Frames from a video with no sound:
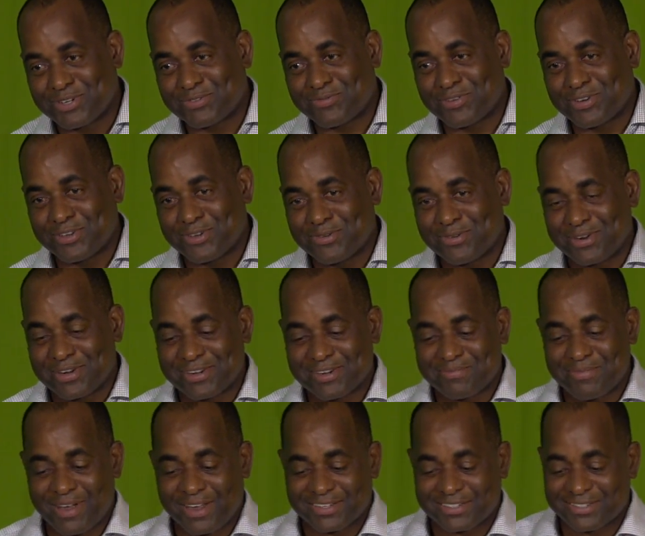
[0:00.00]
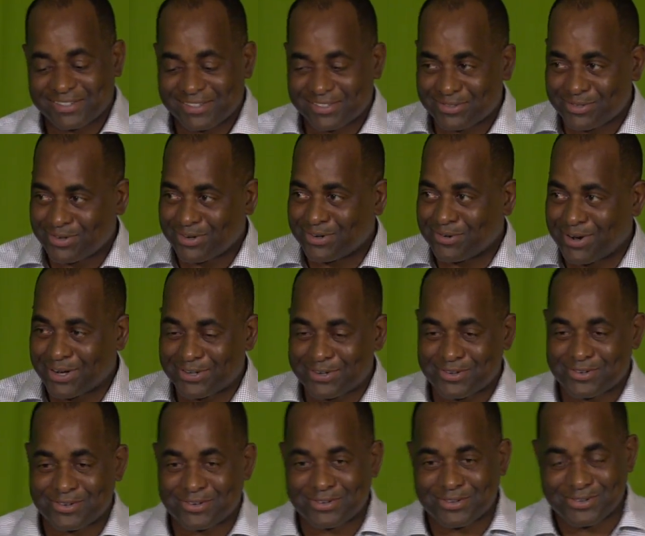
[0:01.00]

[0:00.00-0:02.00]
for you, and the pastors told you what you should